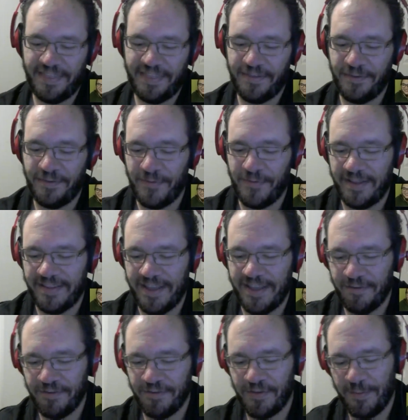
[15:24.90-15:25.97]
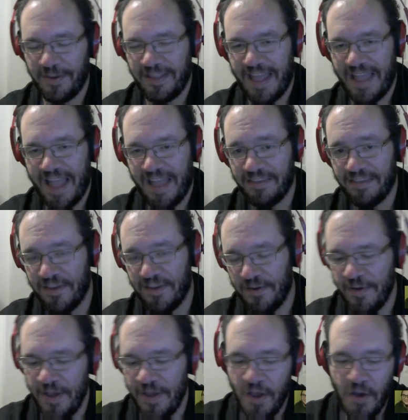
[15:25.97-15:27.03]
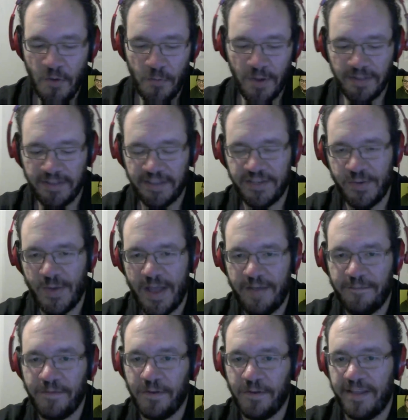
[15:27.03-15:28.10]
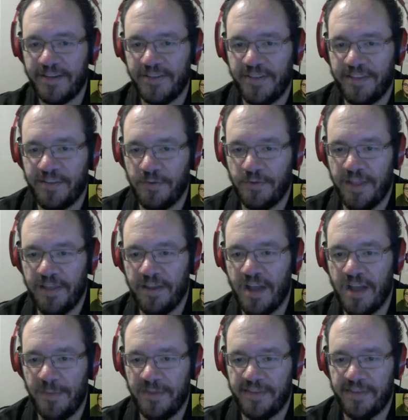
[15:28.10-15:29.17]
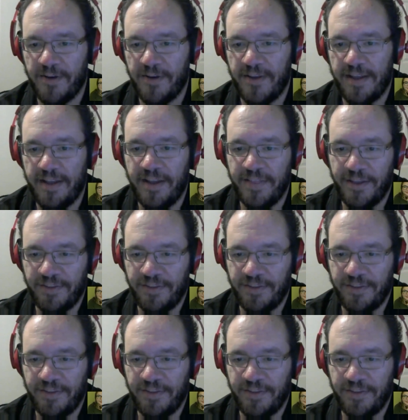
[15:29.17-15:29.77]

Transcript: right now. So I'm going to ask you, what did you have for lunch in the Sony commissary on their